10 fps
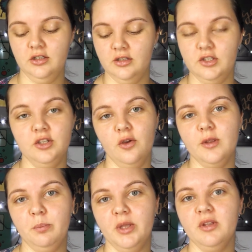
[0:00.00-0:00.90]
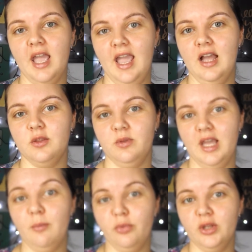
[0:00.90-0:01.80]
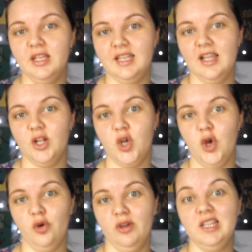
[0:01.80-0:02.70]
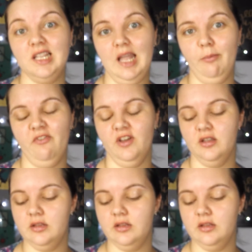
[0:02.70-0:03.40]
You don't build a house without putting down a concrete slab first.